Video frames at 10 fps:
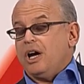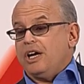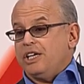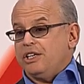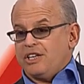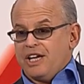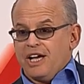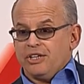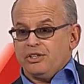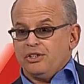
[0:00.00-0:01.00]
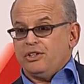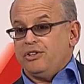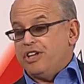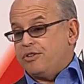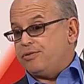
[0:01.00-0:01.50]
In Canada,
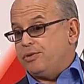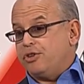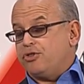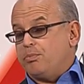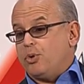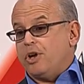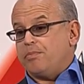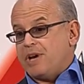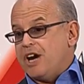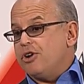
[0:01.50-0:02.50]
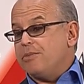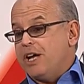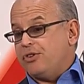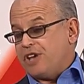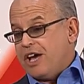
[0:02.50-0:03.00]
Netflix bought
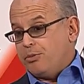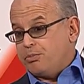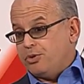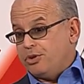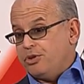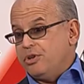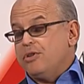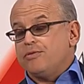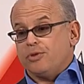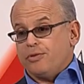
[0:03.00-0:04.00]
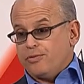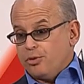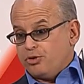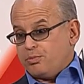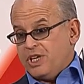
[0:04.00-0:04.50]
Paramount's output for the
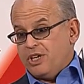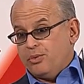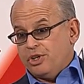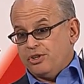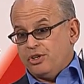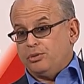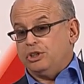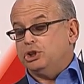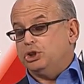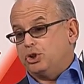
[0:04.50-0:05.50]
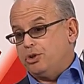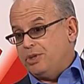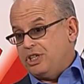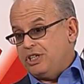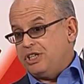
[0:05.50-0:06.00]
first pay window. In
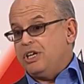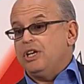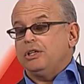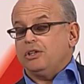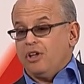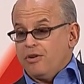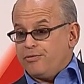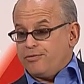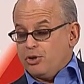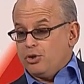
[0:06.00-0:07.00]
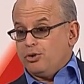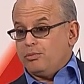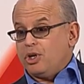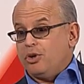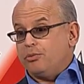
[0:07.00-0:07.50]
Germany, Love
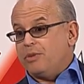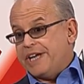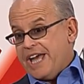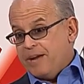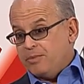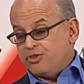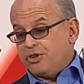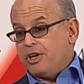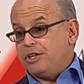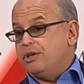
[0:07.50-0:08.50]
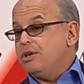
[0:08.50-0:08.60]
Film, owned by Amazon,